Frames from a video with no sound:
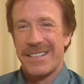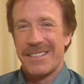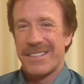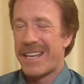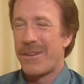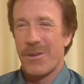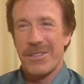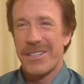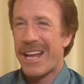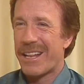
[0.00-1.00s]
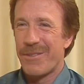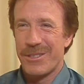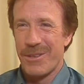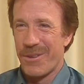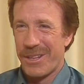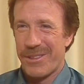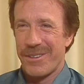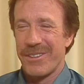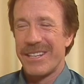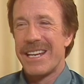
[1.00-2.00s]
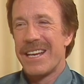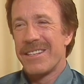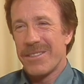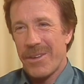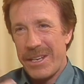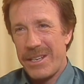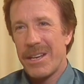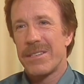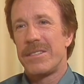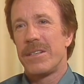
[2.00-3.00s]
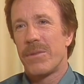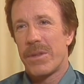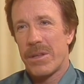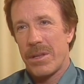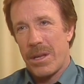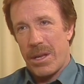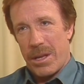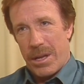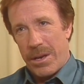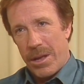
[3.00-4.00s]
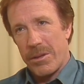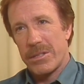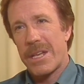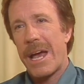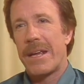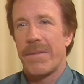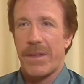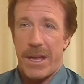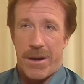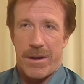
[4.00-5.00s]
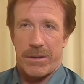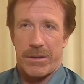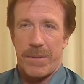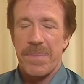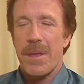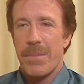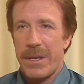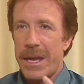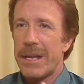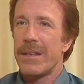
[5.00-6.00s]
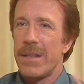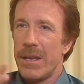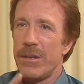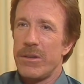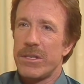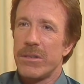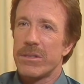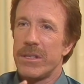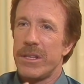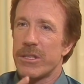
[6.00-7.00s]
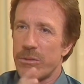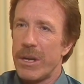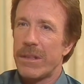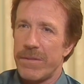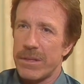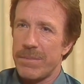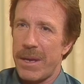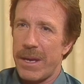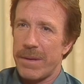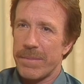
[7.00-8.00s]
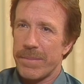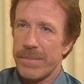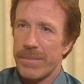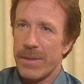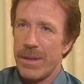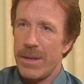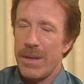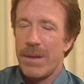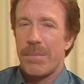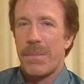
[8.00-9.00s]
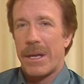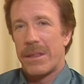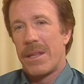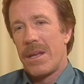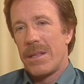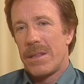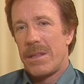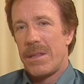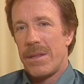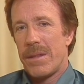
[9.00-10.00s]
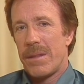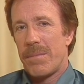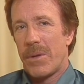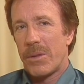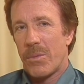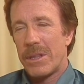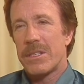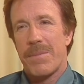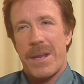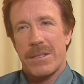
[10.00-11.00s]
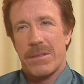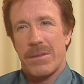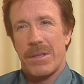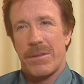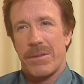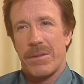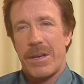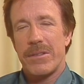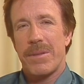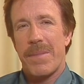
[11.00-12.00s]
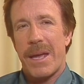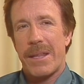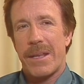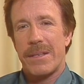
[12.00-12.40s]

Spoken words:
said, I know exactly what you went through. And so it does deal with another side of the character, but yet you still see the strength of this man. But what this man is going through. Here's a man